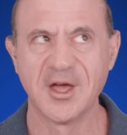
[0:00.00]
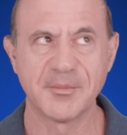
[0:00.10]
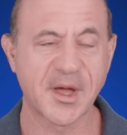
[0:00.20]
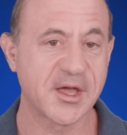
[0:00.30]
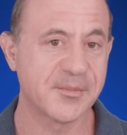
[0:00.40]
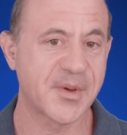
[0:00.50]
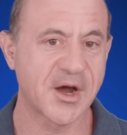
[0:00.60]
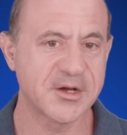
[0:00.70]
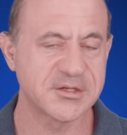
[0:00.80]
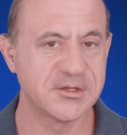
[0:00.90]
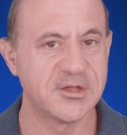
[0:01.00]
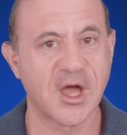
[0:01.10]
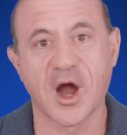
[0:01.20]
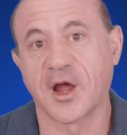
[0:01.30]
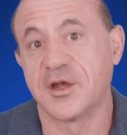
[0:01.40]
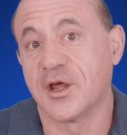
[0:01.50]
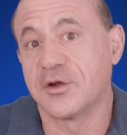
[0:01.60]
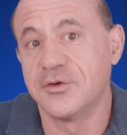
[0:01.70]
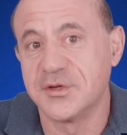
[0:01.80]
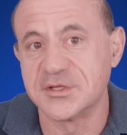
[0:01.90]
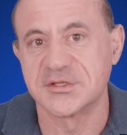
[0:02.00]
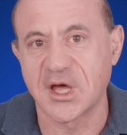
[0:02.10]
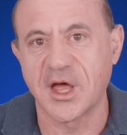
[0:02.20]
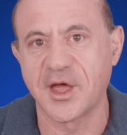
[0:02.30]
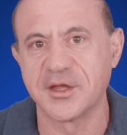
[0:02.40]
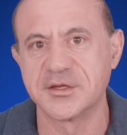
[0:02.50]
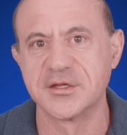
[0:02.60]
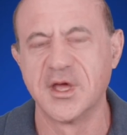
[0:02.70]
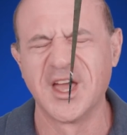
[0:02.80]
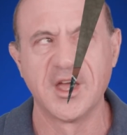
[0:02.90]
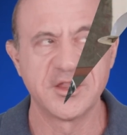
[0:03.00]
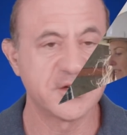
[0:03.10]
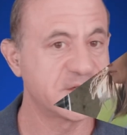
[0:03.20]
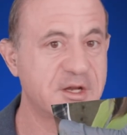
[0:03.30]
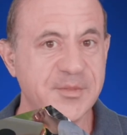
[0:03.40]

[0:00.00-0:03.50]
By comparison to the architect who designs, there's going to